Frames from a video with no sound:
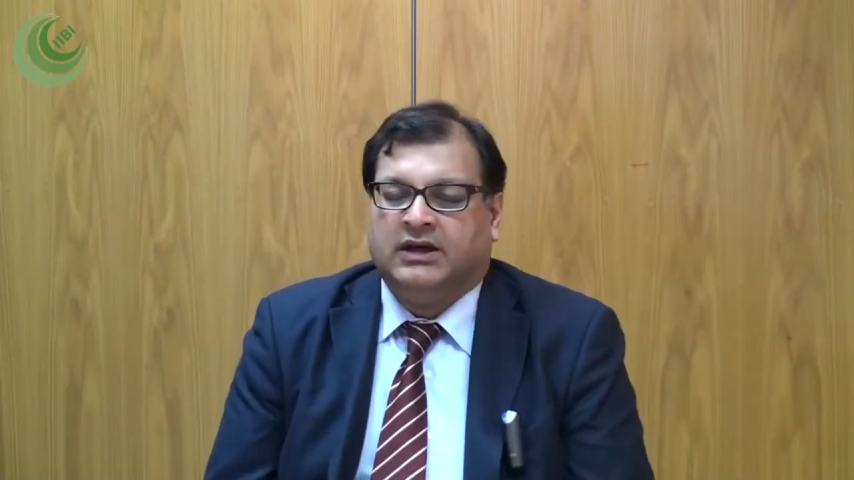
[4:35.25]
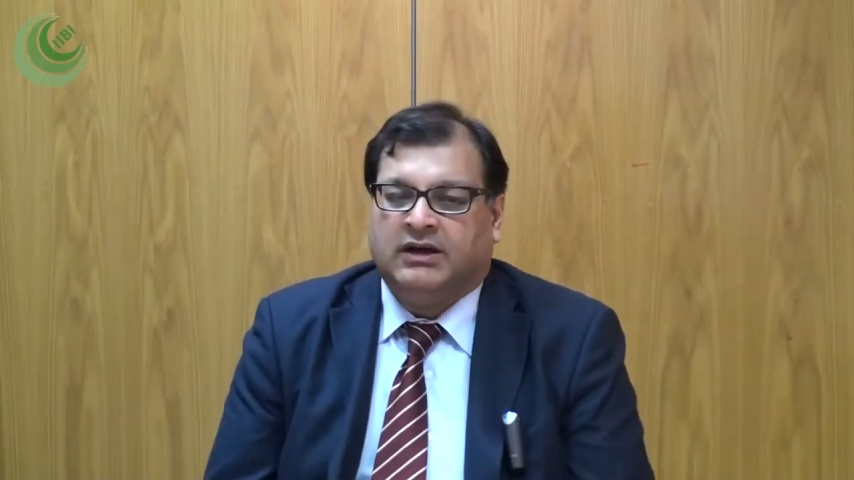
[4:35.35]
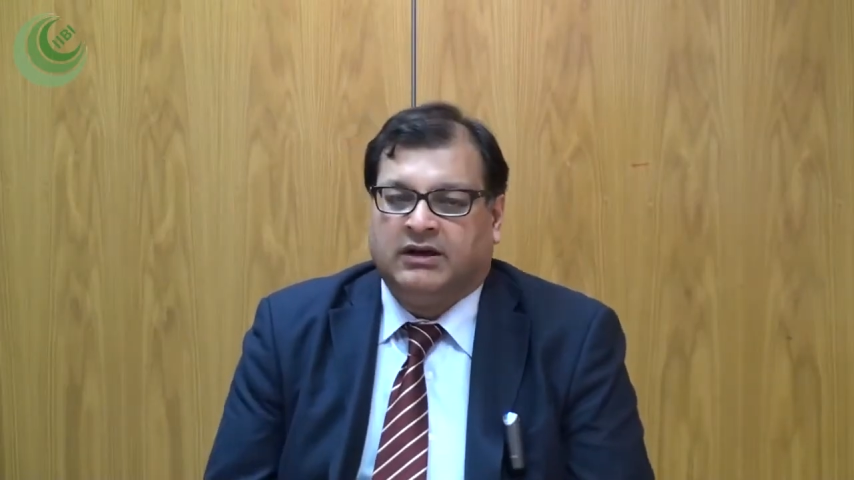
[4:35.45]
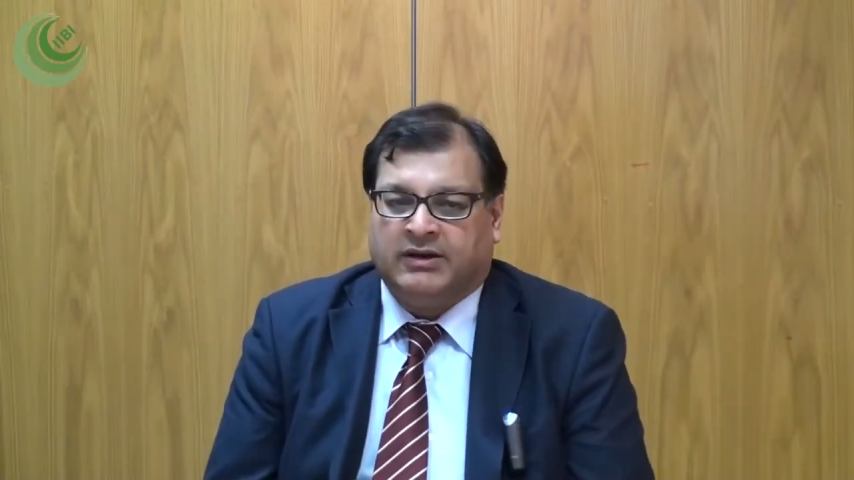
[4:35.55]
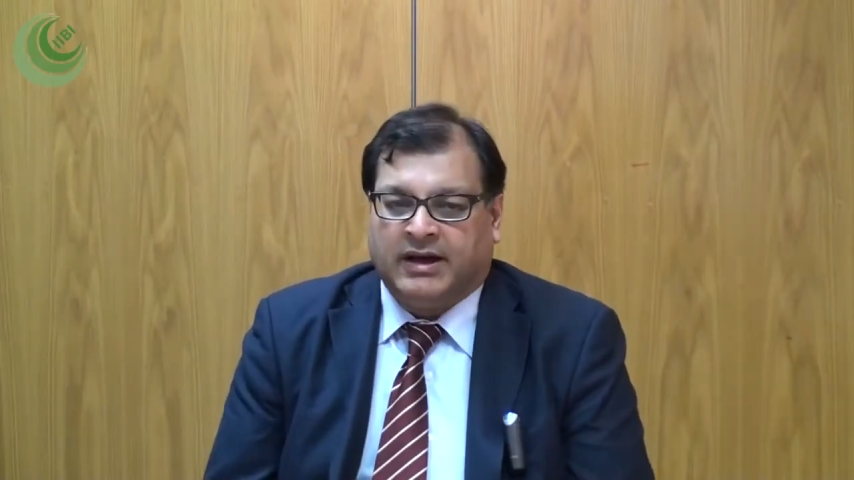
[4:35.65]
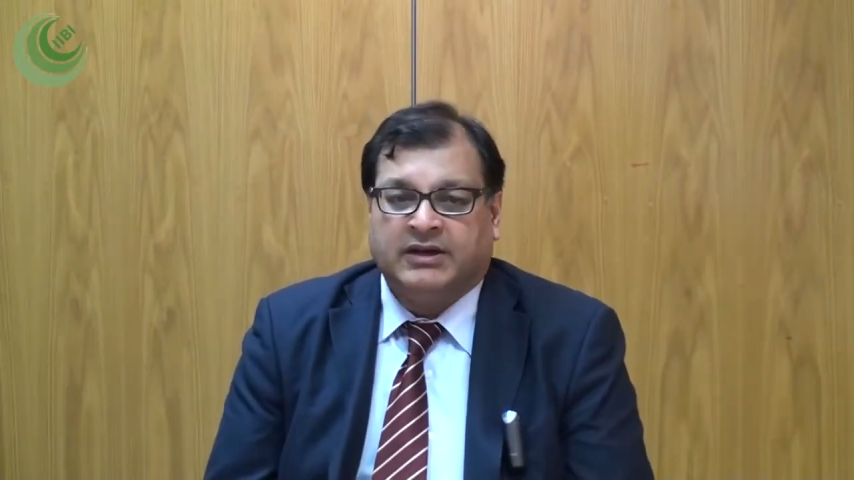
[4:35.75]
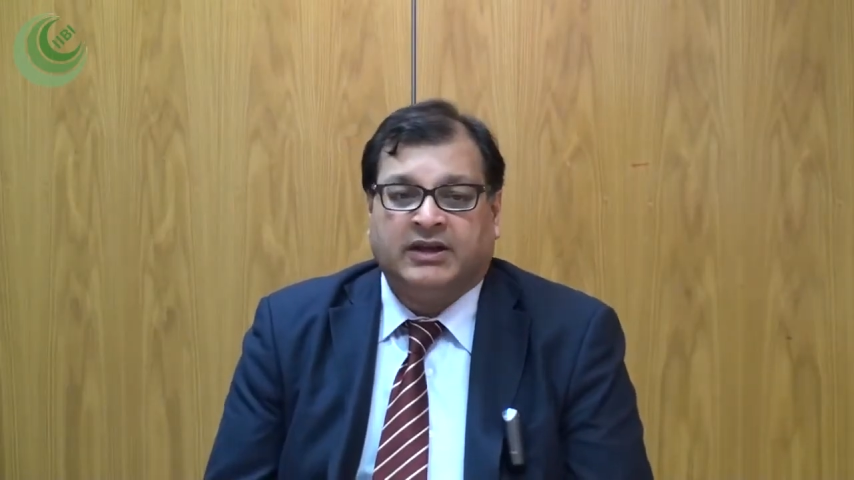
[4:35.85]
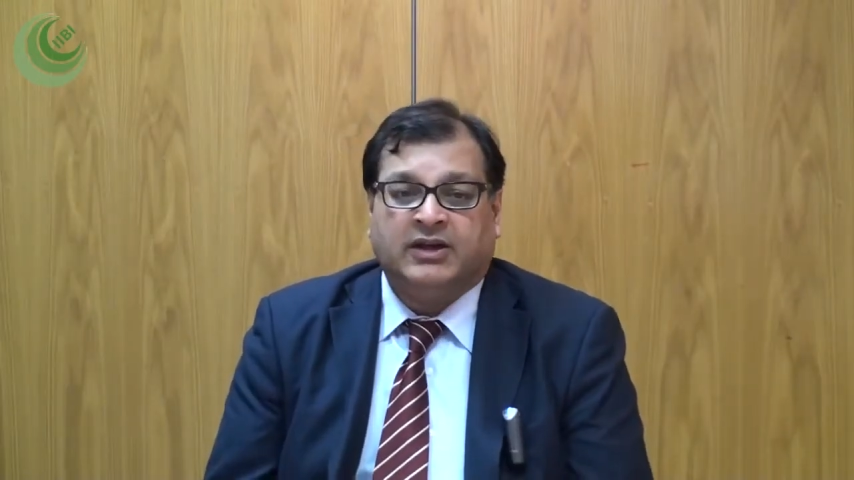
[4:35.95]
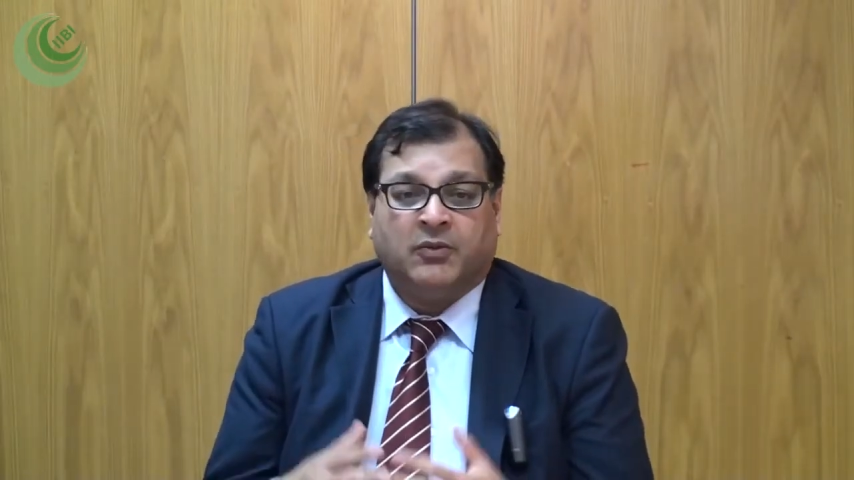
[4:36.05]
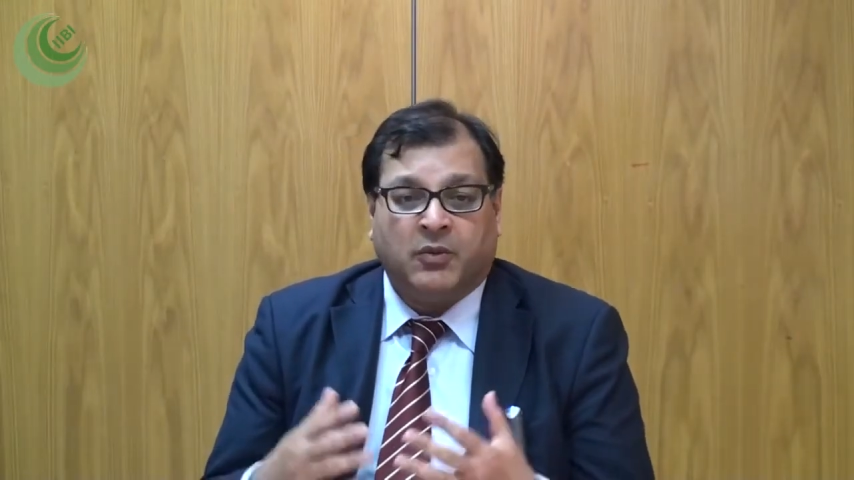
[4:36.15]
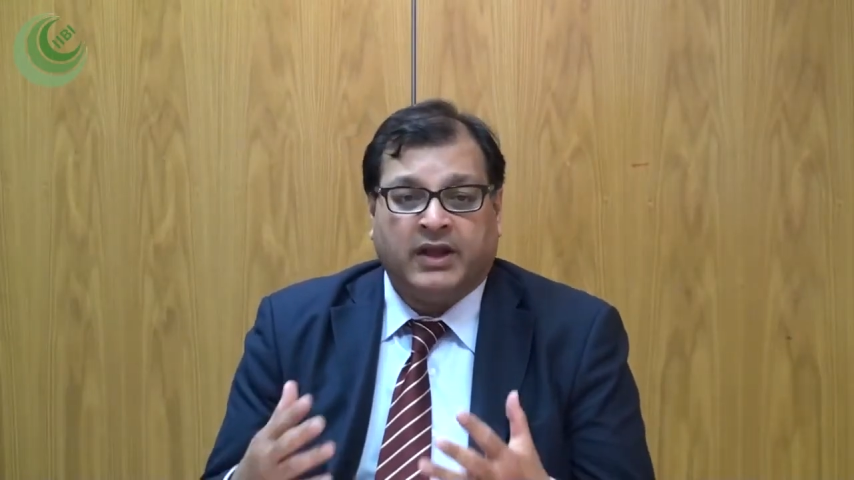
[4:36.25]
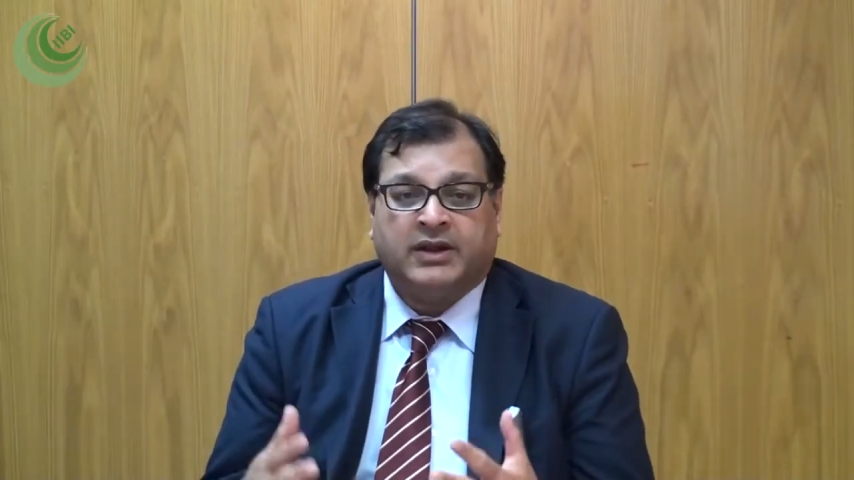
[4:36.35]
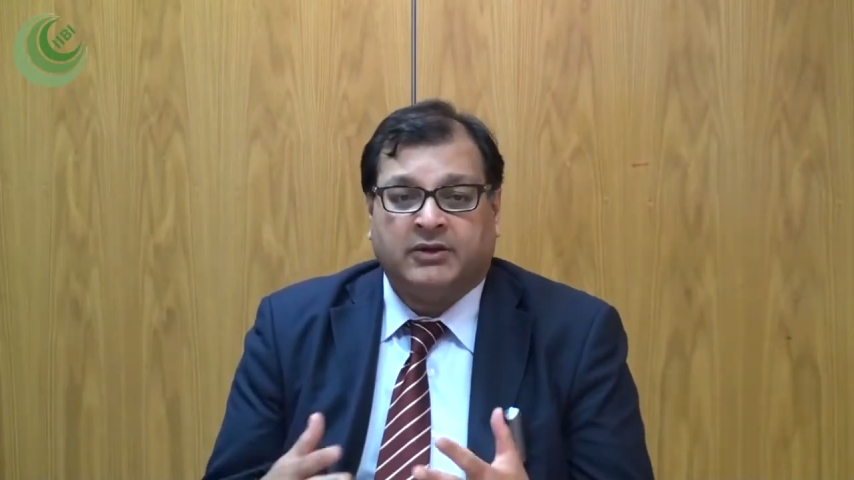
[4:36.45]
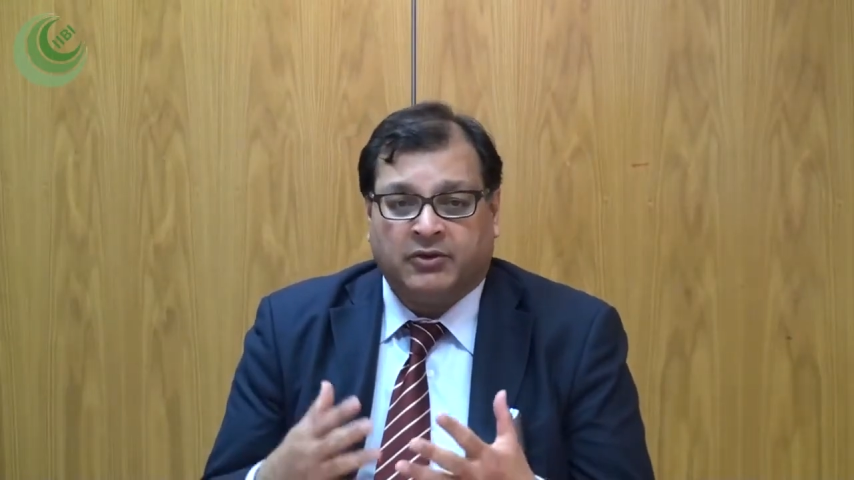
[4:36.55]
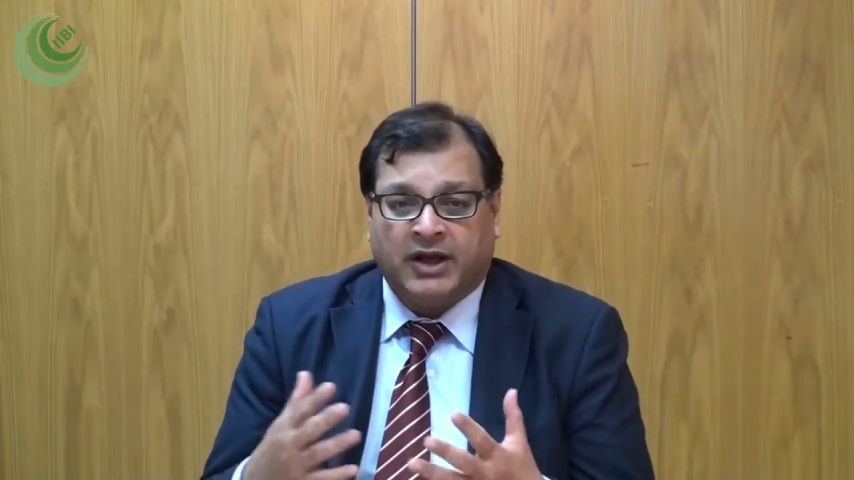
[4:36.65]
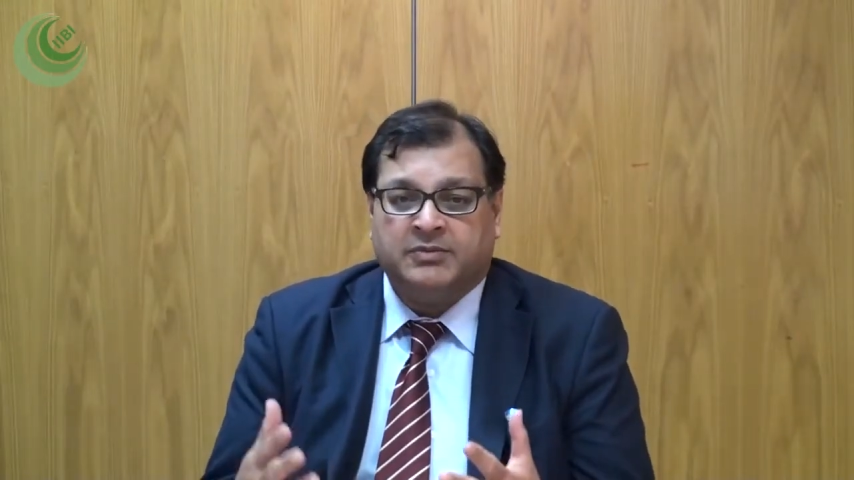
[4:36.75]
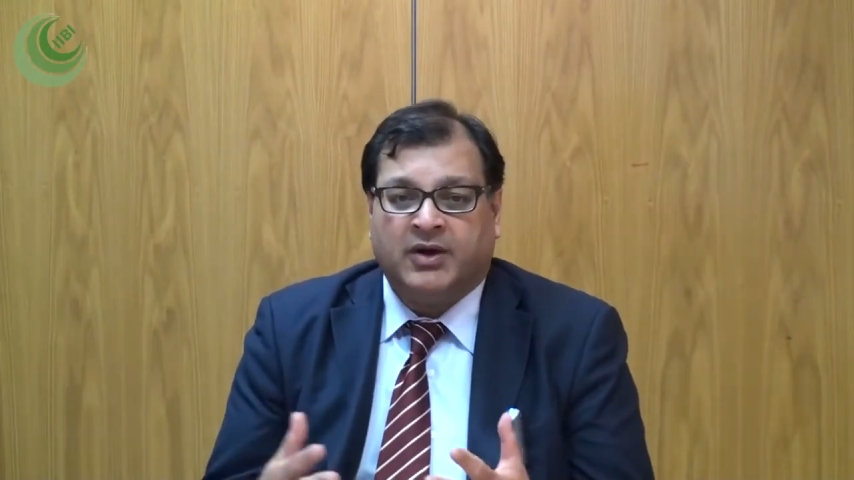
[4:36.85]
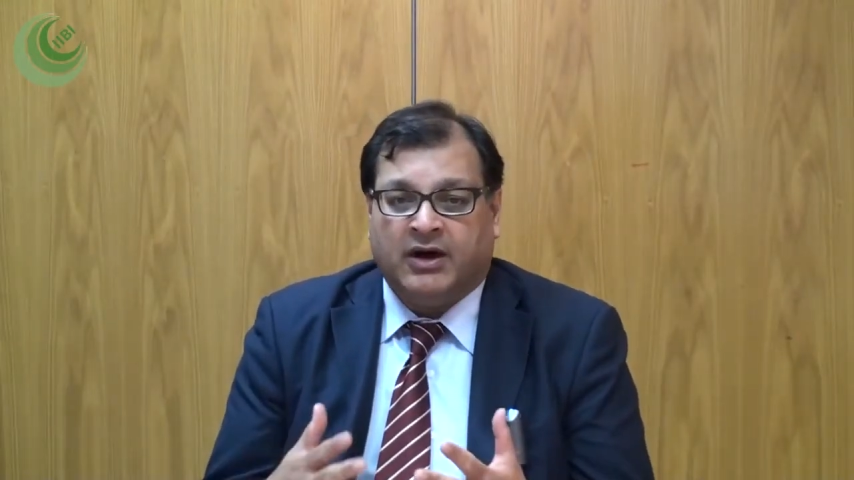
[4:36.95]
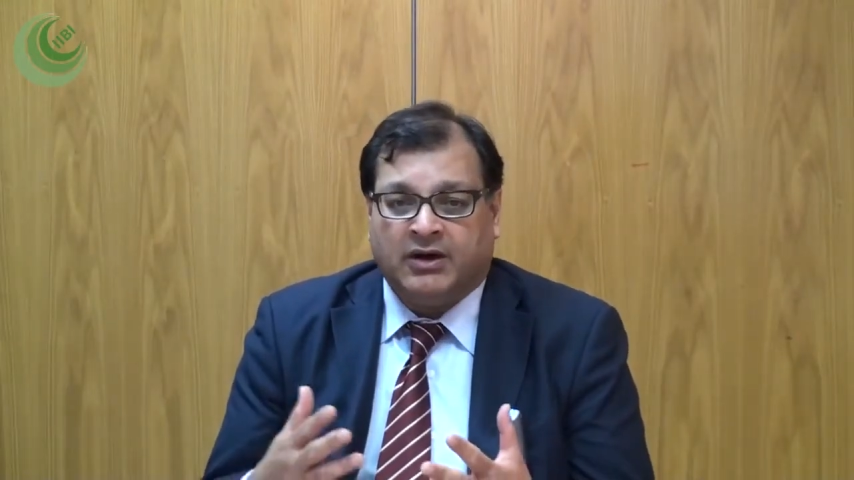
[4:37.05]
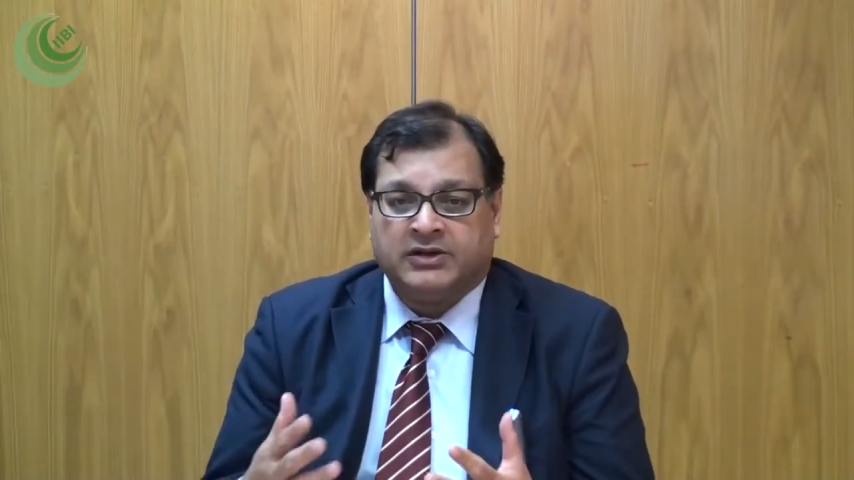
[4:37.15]
are, where the great
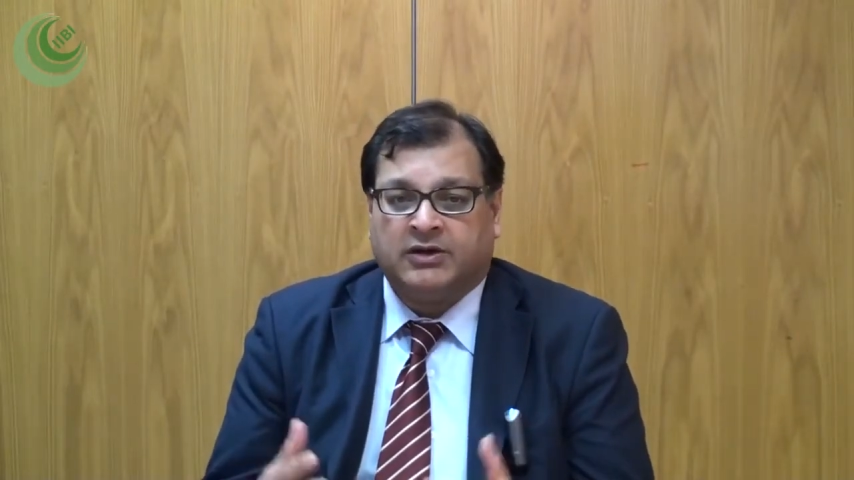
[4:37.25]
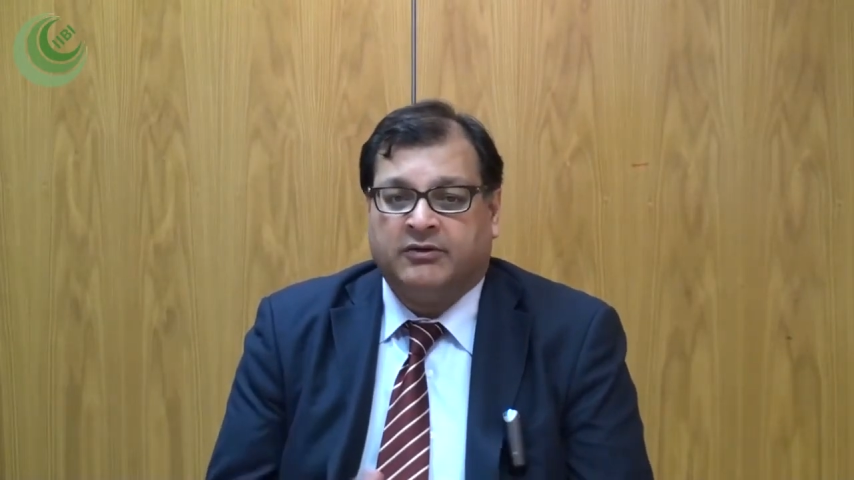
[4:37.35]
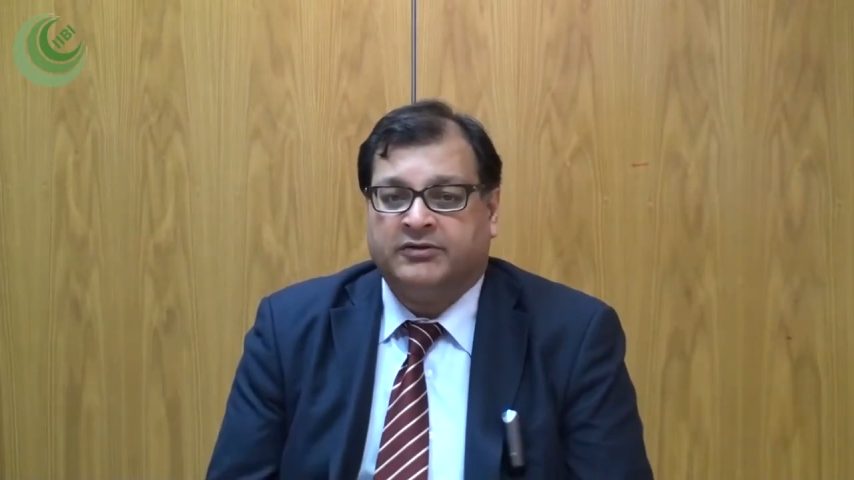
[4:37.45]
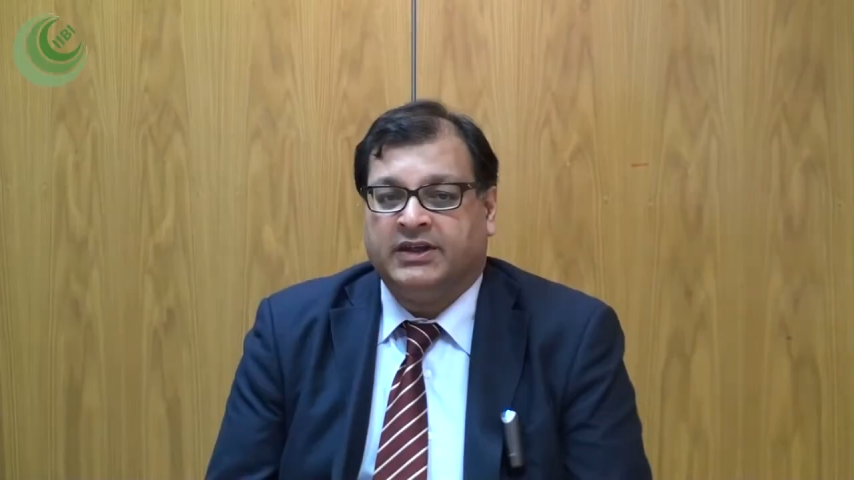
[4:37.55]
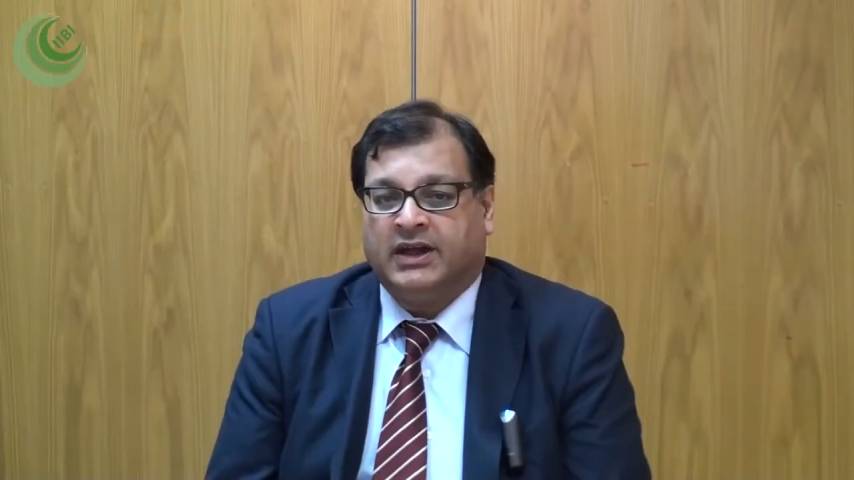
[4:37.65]
part of